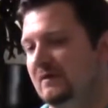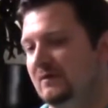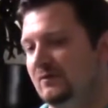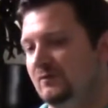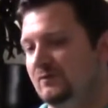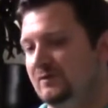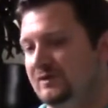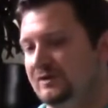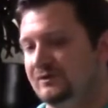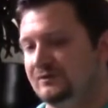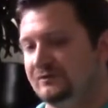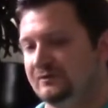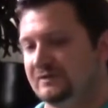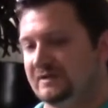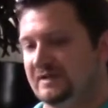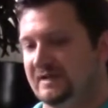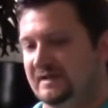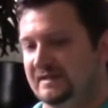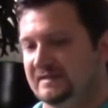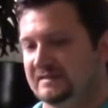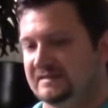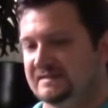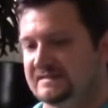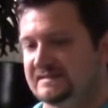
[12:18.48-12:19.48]
what you would
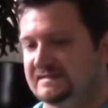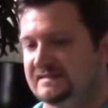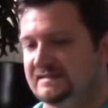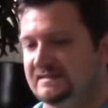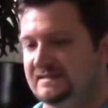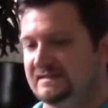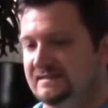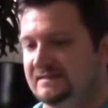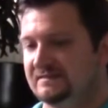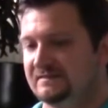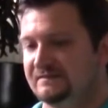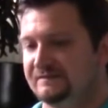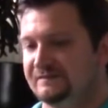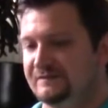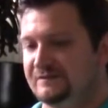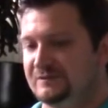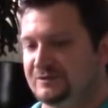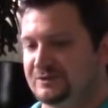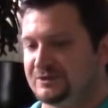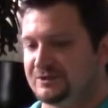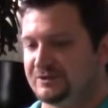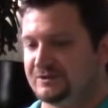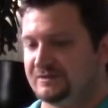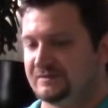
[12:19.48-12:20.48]
like to see in the
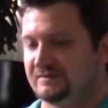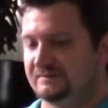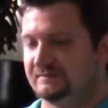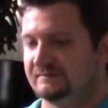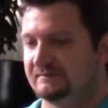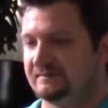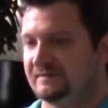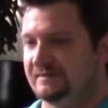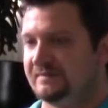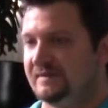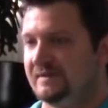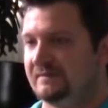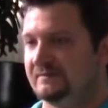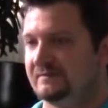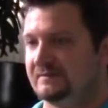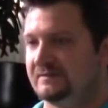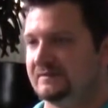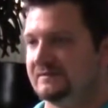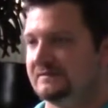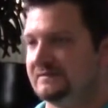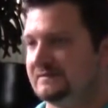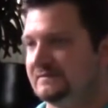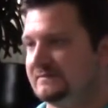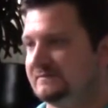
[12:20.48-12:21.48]
future to be able
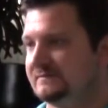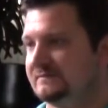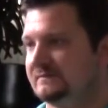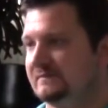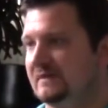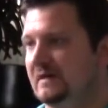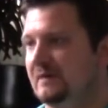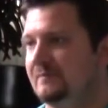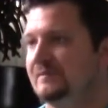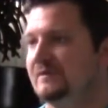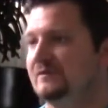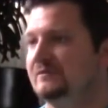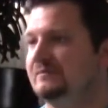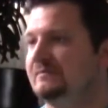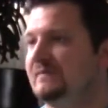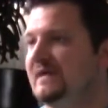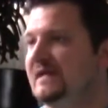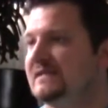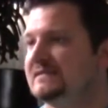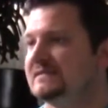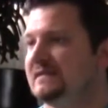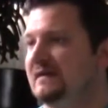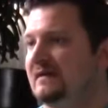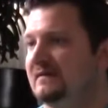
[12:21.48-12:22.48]
to upload
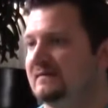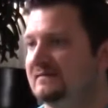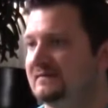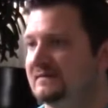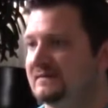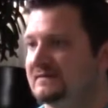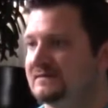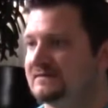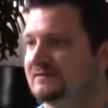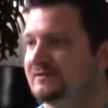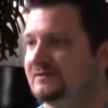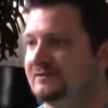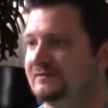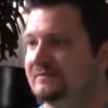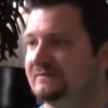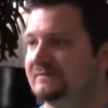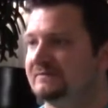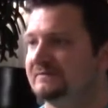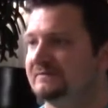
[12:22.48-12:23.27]
mass contents to.